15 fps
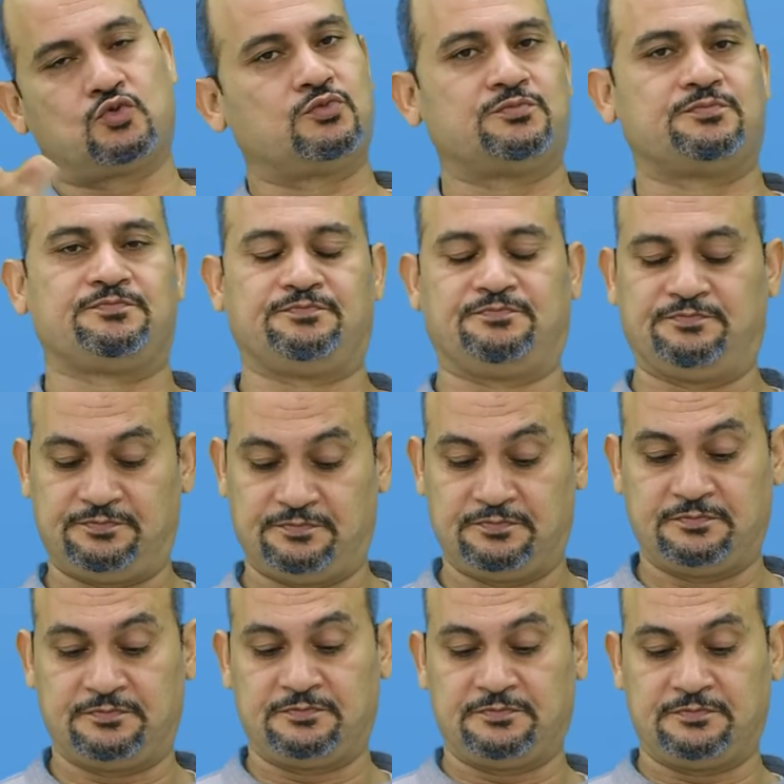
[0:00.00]
So we
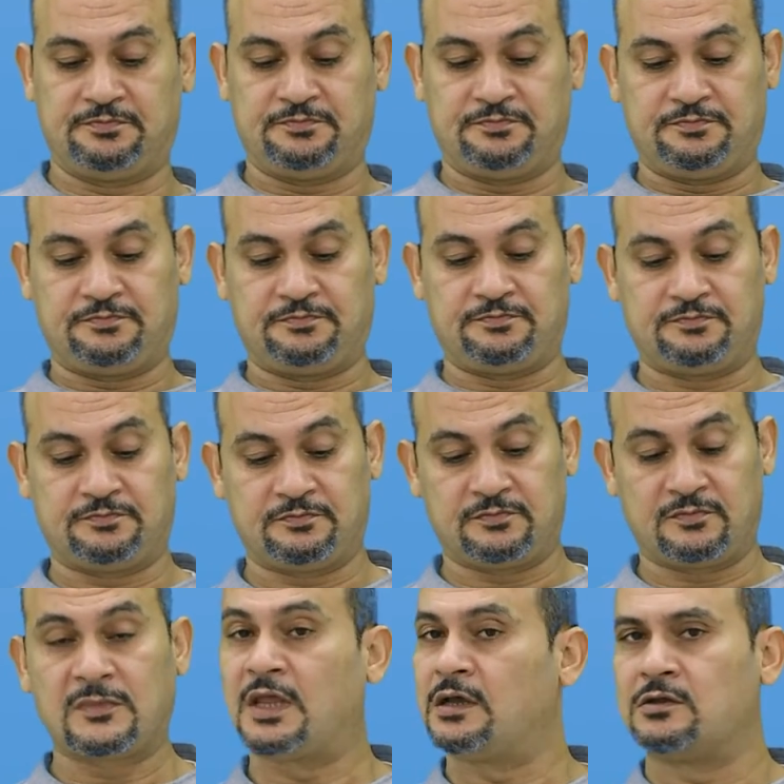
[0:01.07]
have the words
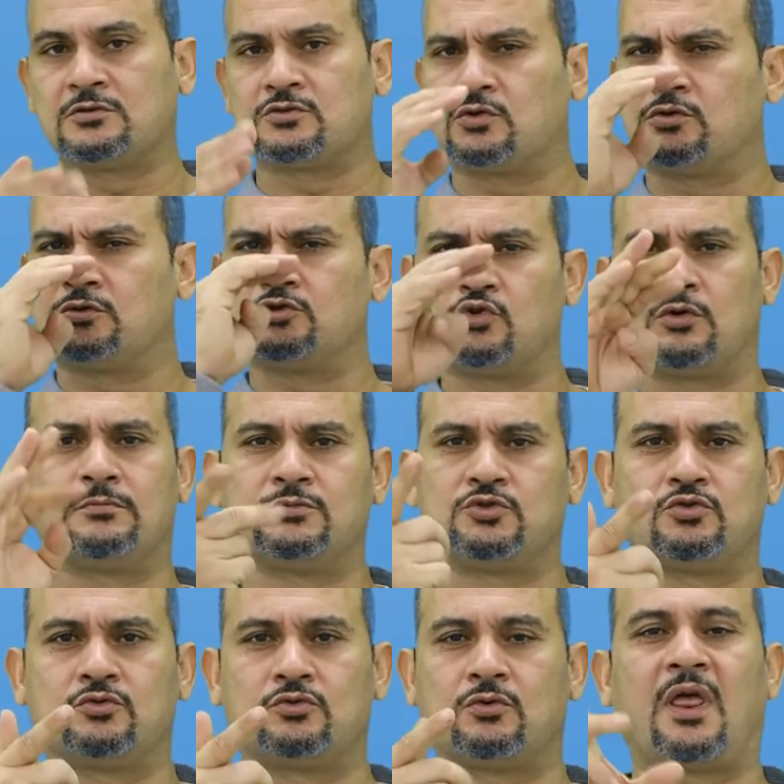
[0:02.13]
in between
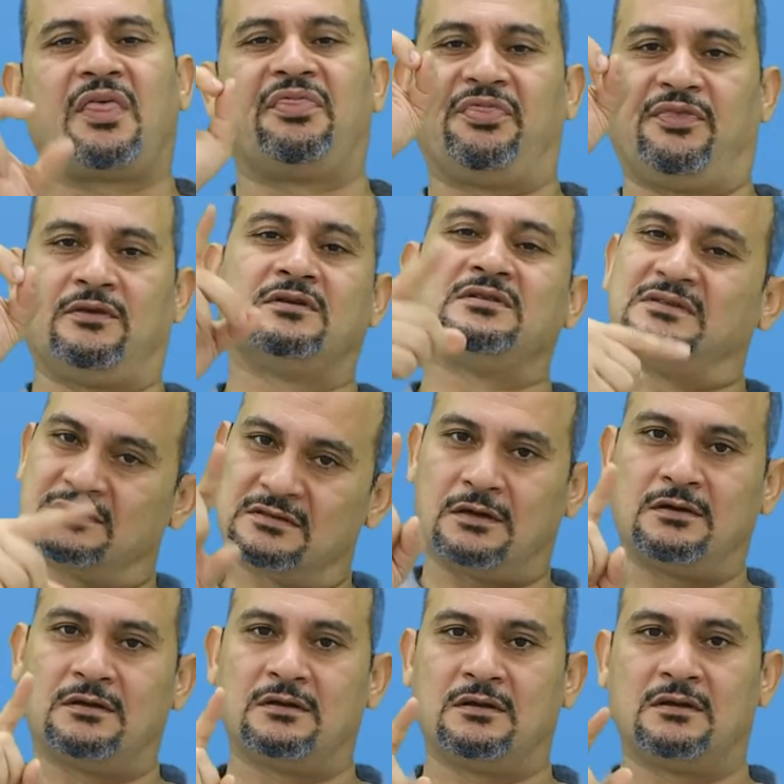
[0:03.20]
brackets. We have for
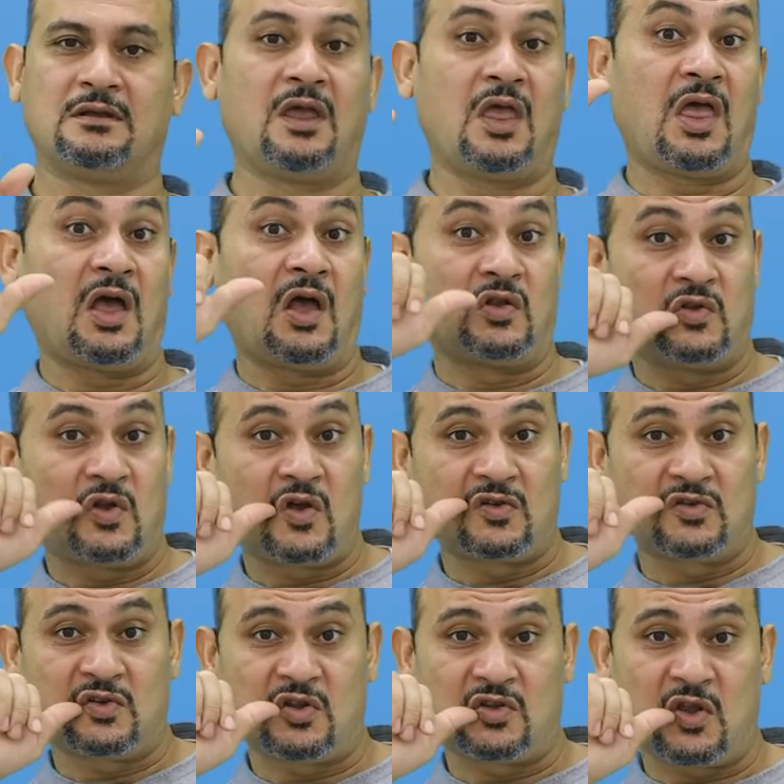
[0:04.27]
good,
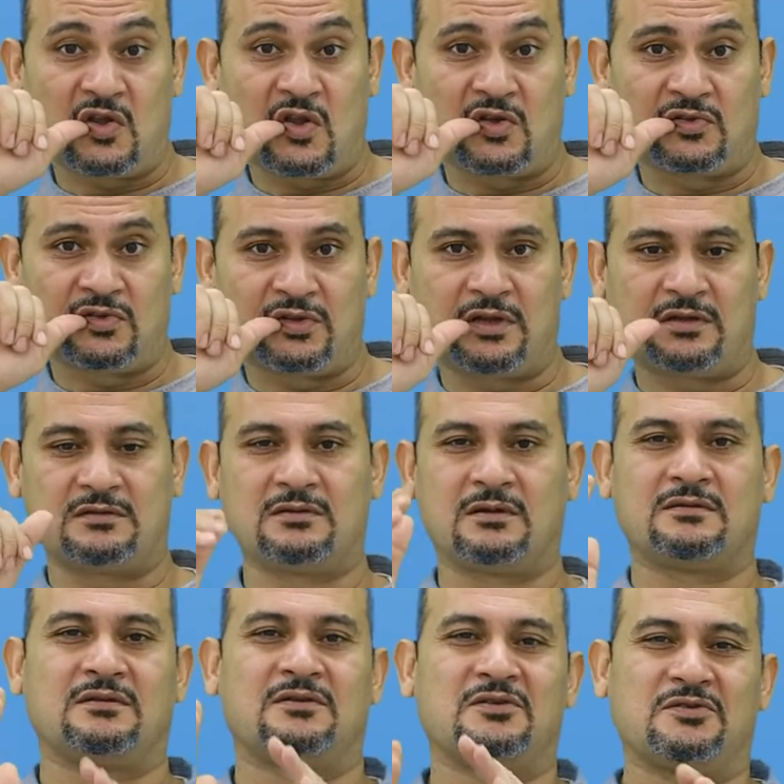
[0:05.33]
swap, wind
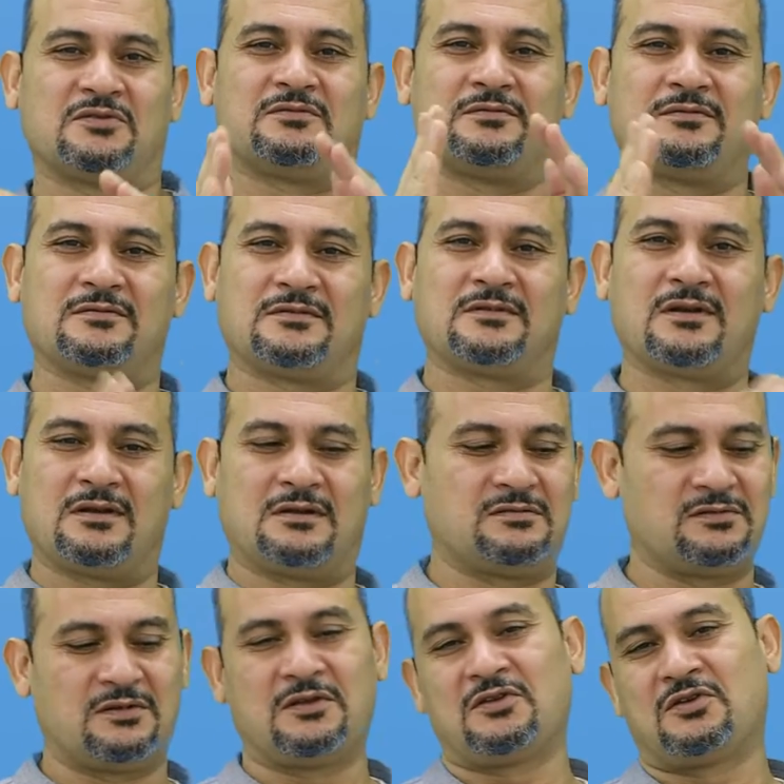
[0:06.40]
up, desert,
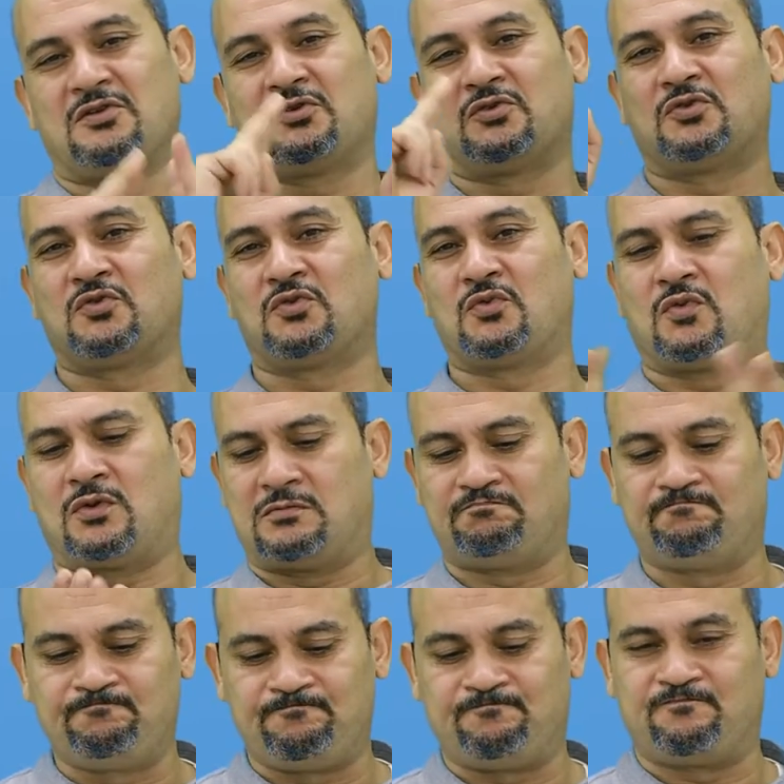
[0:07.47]
formal,
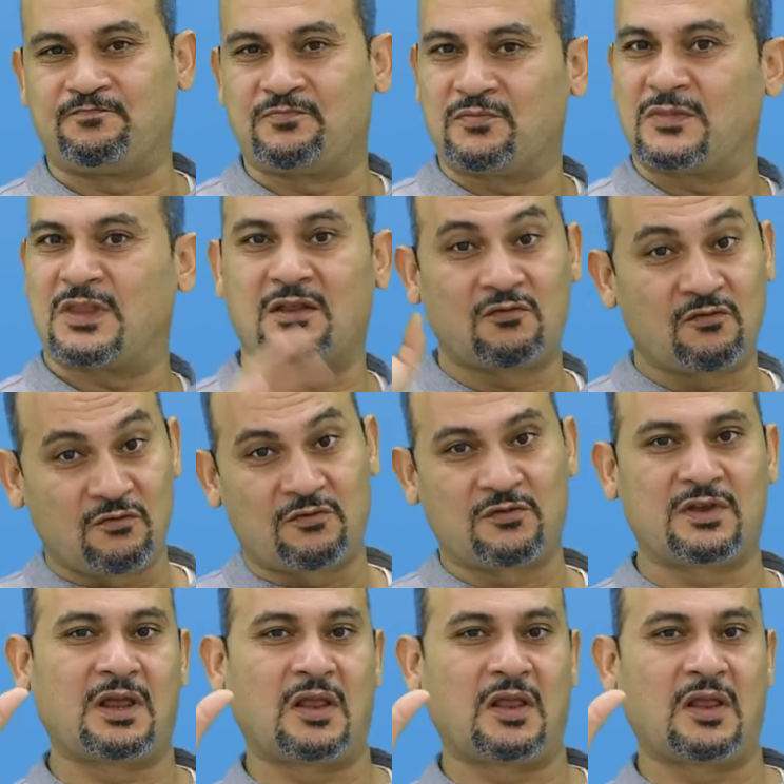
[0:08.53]
and well-deserved.